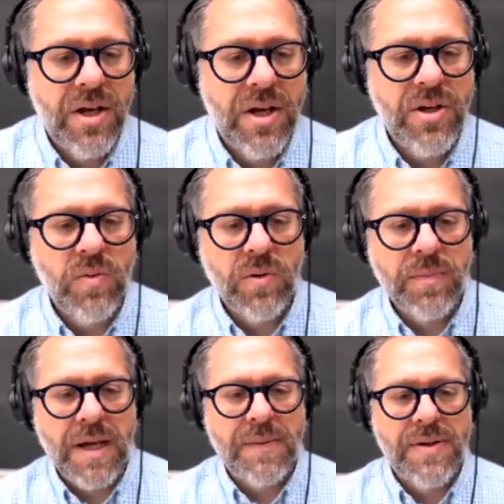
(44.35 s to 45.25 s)
you will
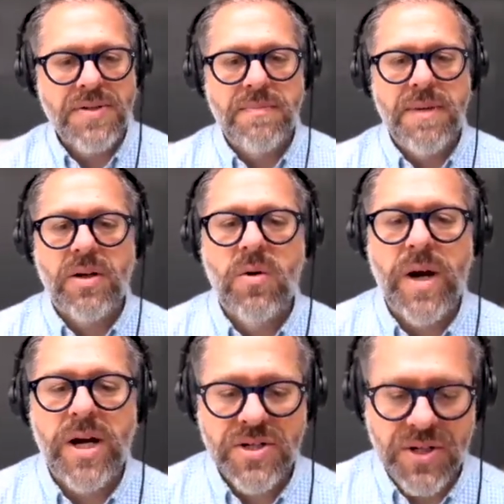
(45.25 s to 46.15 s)
be able to submit
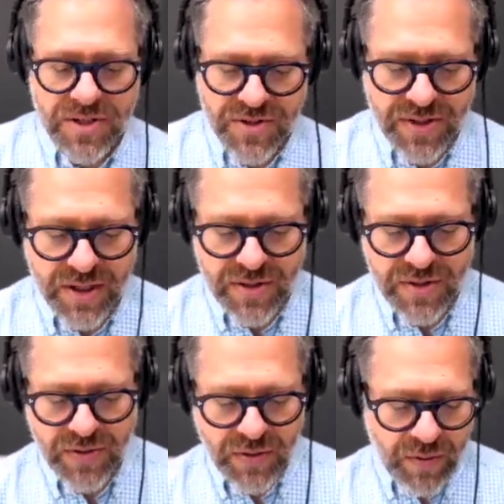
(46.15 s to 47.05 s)
questions
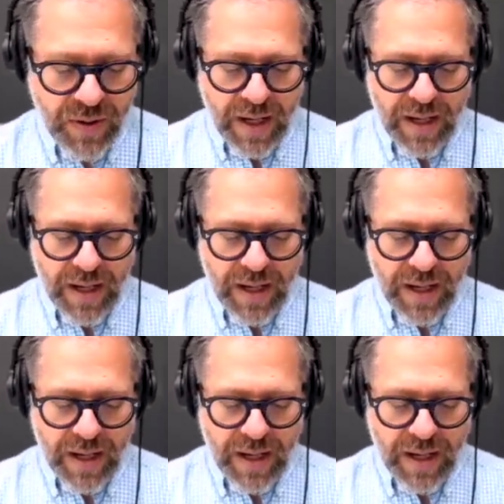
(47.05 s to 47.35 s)
into